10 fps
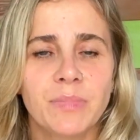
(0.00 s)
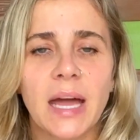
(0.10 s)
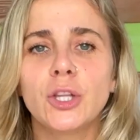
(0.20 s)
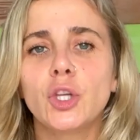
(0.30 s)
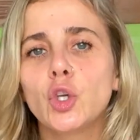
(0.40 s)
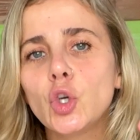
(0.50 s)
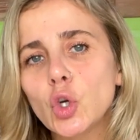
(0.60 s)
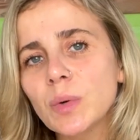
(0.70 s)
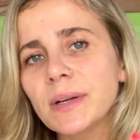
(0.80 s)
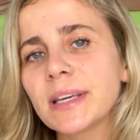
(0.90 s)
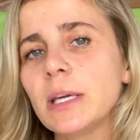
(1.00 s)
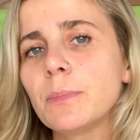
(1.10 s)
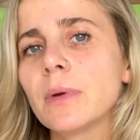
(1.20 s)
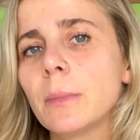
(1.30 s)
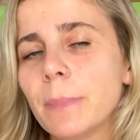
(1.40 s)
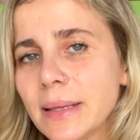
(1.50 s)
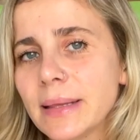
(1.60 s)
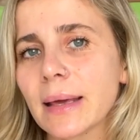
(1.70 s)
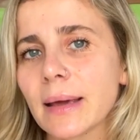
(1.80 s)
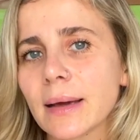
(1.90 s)
And you will keep
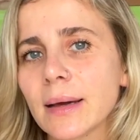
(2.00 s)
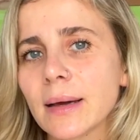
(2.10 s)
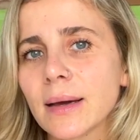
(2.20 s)
repeating